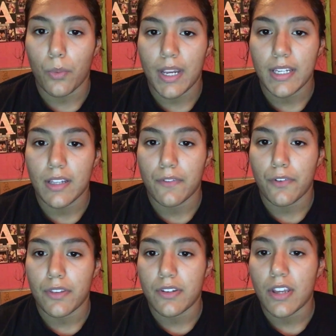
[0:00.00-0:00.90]
waiting
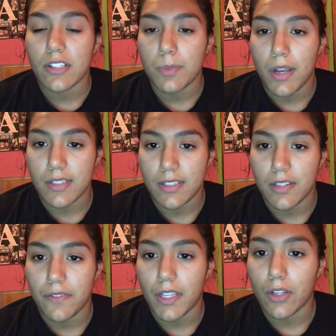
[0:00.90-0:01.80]
for the next
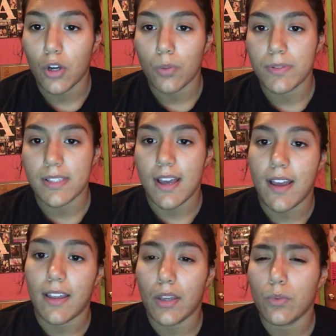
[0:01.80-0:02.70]
positive in hopes
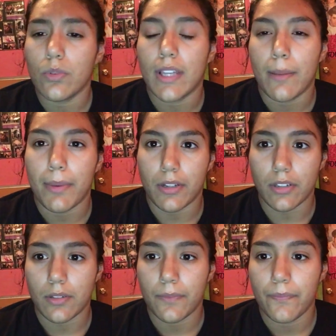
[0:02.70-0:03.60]
that it will get
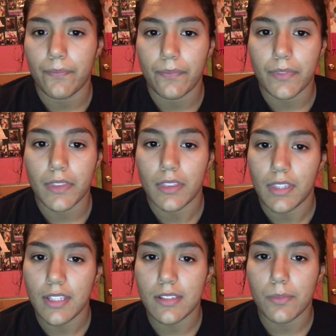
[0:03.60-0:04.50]
better.
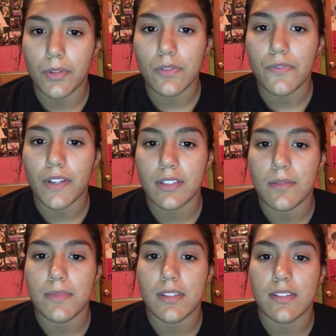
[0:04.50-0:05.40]
These abuse
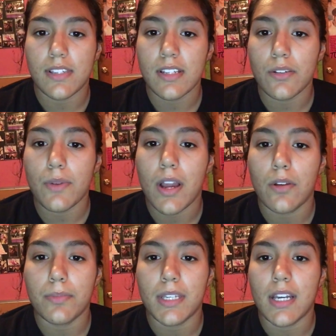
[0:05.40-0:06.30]
victims stick
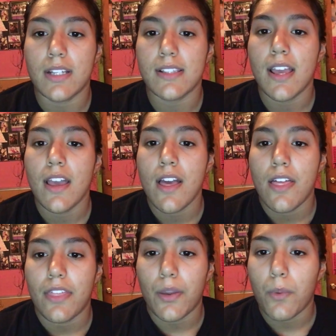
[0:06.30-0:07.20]
around because
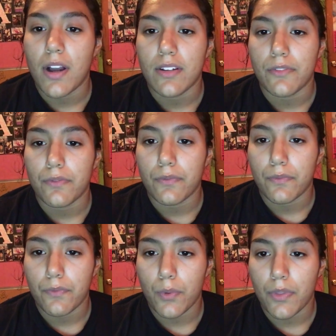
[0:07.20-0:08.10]
they want
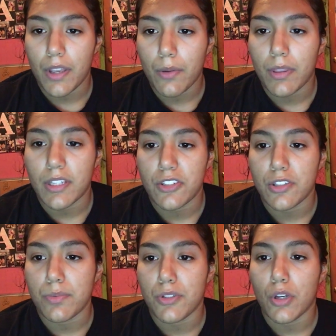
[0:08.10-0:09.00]
for their
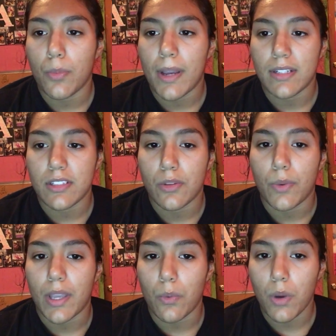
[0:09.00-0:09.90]
relationship to go back to the
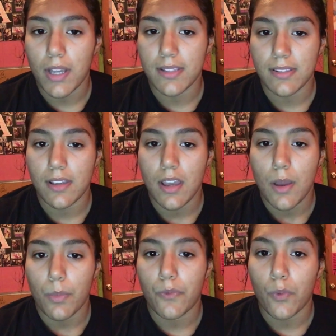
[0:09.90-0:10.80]
way it was
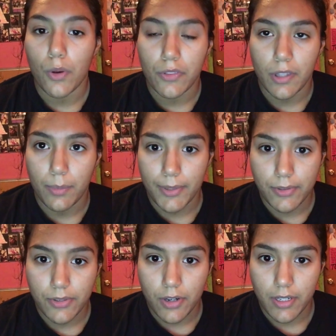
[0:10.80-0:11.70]
before the
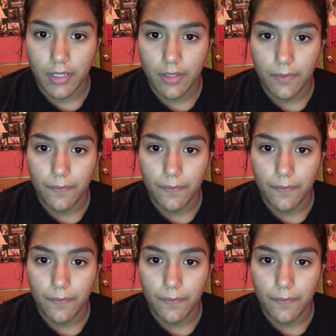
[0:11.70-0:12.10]
abuse started.